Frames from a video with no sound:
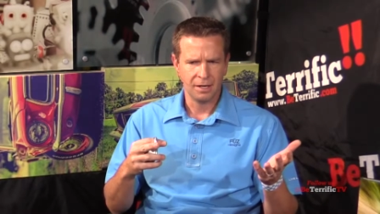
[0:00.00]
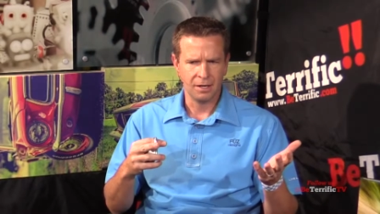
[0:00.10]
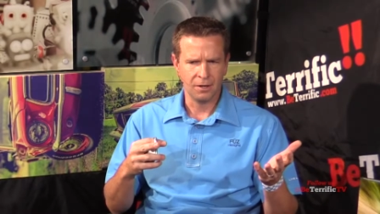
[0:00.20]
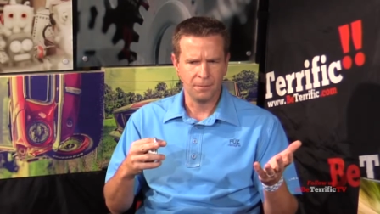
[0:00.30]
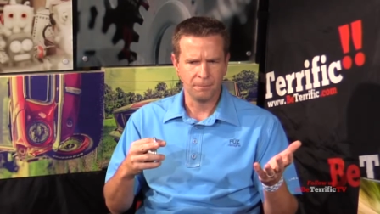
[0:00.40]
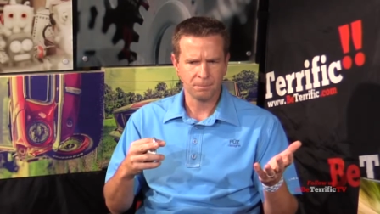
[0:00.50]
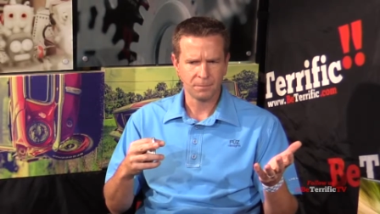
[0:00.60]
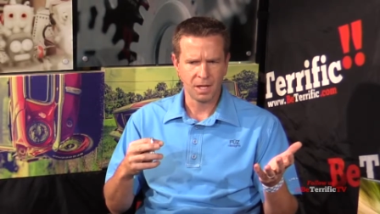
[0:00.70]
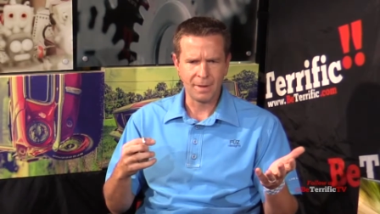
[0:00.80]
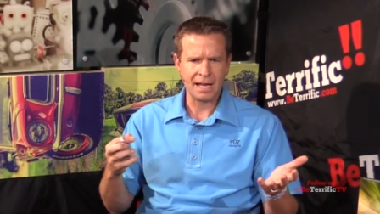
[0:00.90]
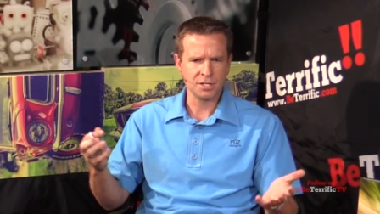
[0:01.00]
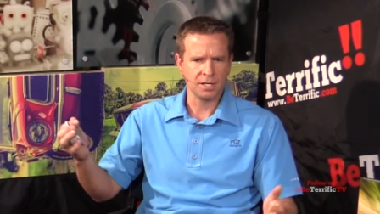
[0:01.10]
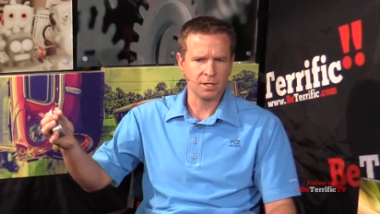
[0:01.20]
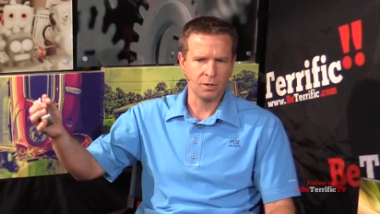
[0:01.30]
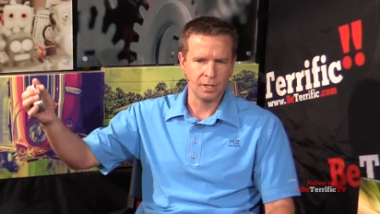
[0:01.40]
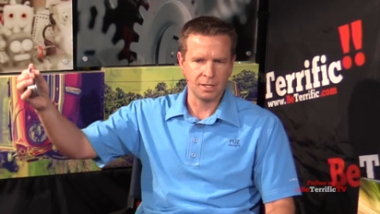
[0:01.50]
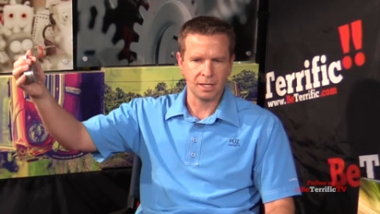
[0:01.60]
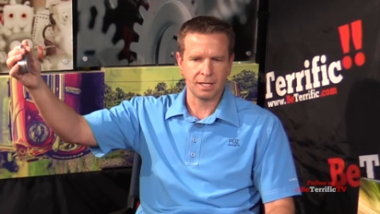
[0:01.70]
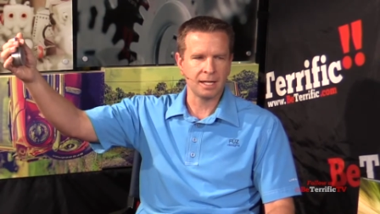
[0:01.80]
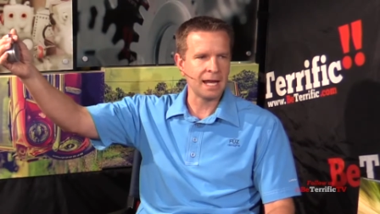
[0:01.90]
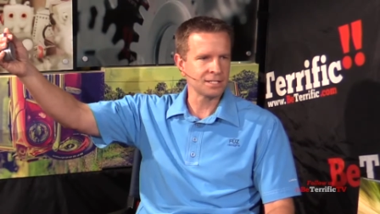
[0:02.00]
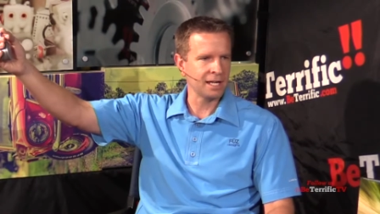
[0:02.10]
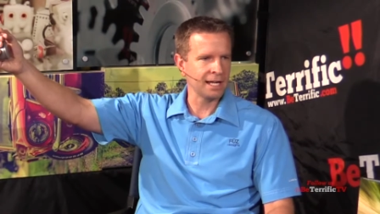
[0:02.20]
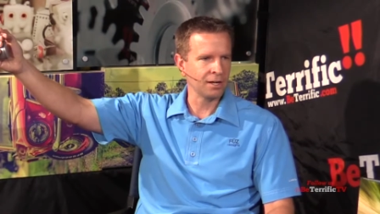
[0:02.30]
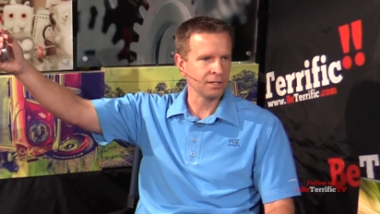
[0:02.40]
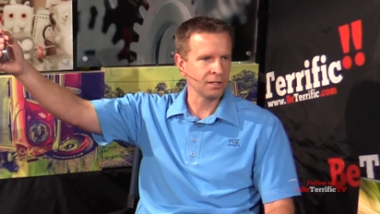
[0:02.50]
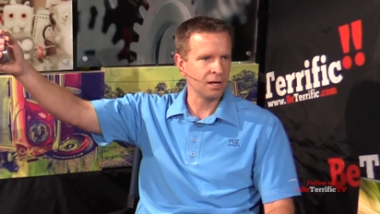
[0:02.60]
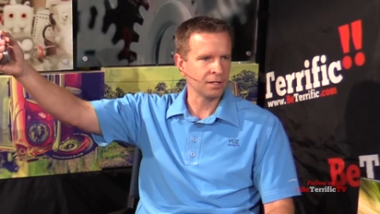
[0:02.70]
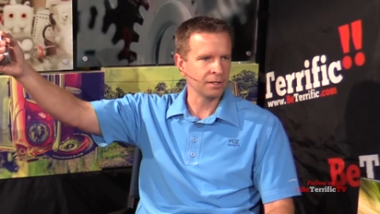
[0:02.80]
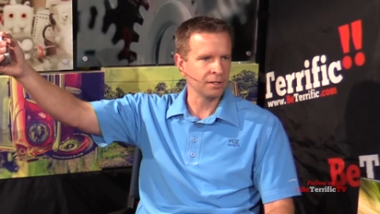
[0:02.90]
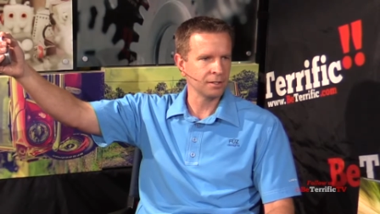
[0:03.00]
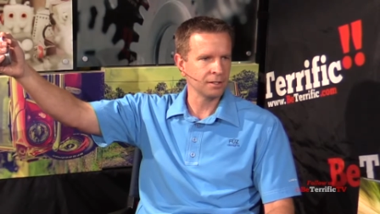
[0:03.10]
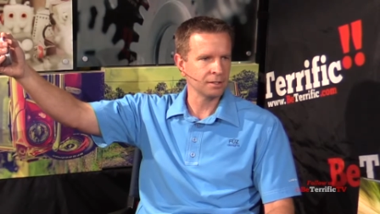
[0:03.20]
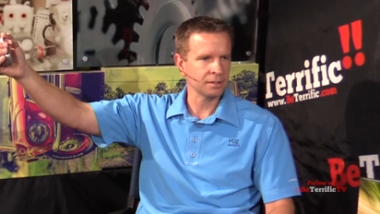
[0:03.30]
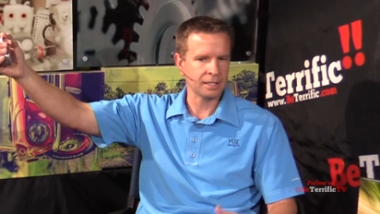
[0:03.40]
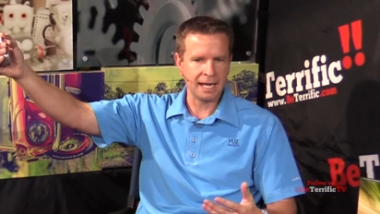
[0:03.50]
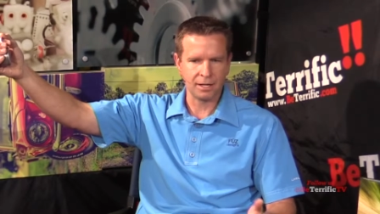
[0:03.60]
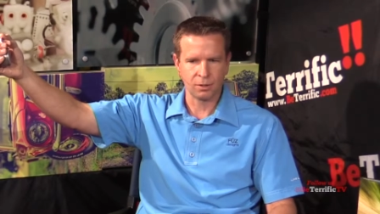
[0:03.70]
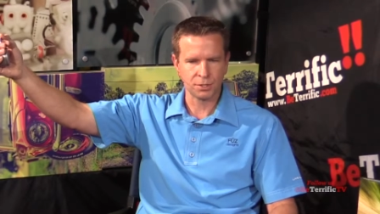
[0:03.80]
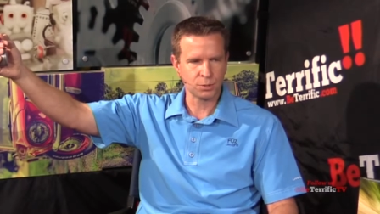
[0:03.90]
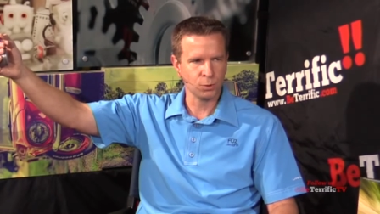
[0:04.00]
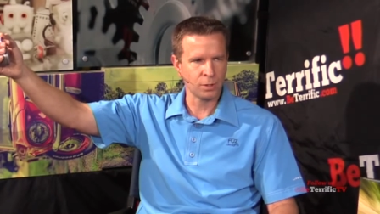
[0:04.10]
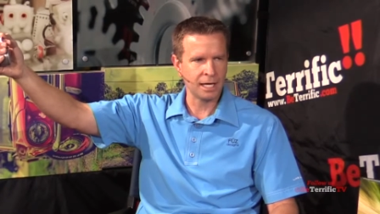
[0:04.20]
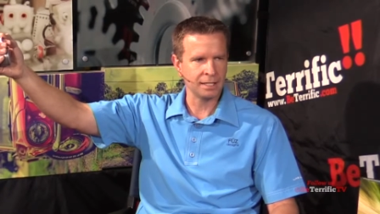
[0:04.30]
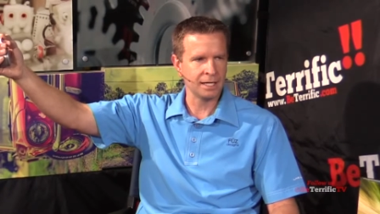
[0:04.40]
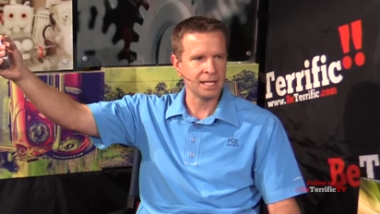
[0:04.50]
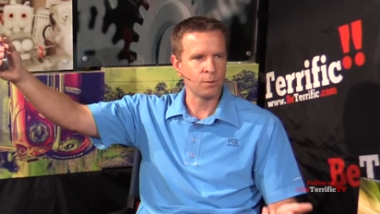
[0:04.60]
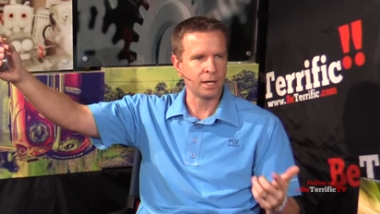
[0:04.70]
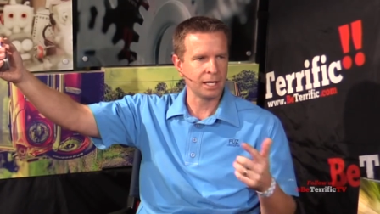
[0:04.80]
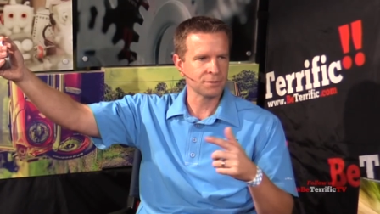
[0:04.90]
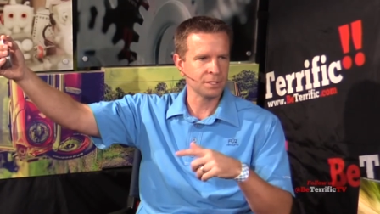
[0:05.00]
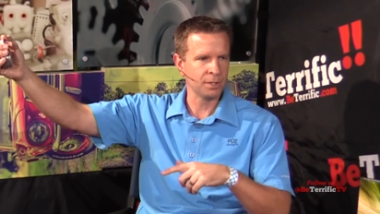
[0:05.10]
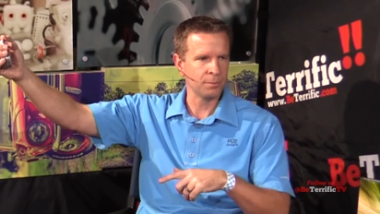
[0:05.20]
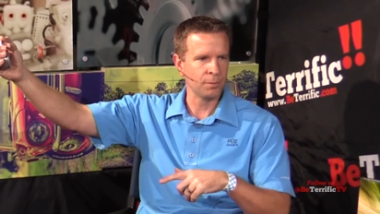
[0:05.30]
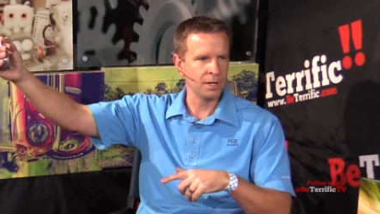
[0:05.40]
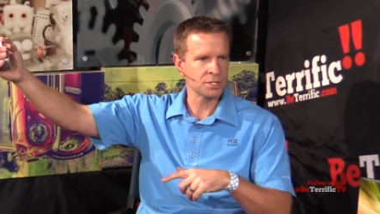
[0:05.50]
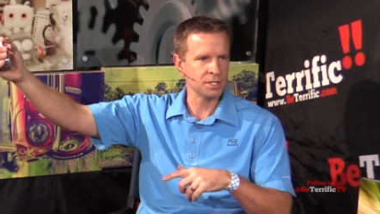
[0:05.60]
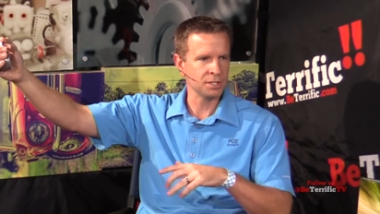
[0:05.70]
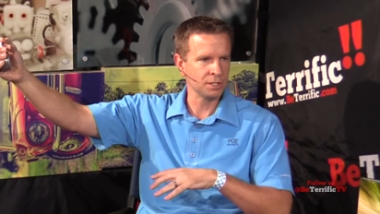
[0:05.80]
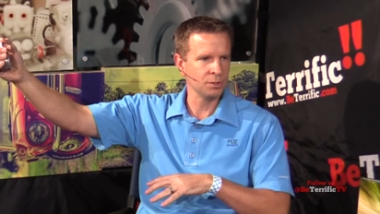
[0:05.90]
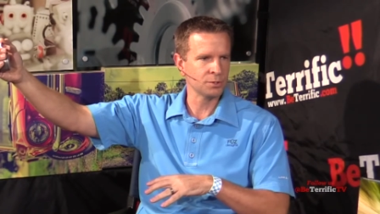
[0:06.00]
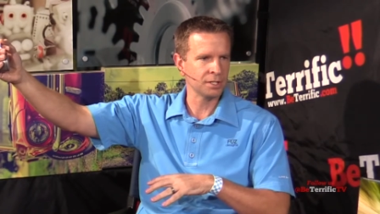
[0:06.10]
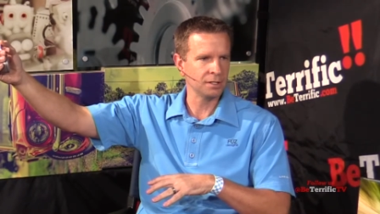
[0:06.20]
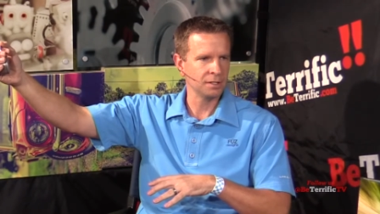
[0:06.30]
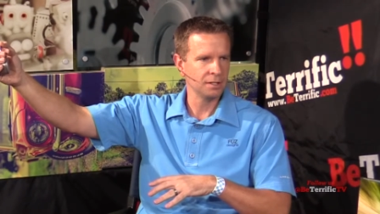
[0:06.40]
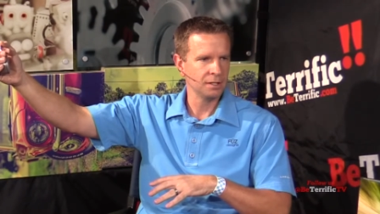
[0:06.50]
Um, imagine you know, a, a kid has it hanging on the locker, can't go to school that day, and they want to give somebody permission to use it.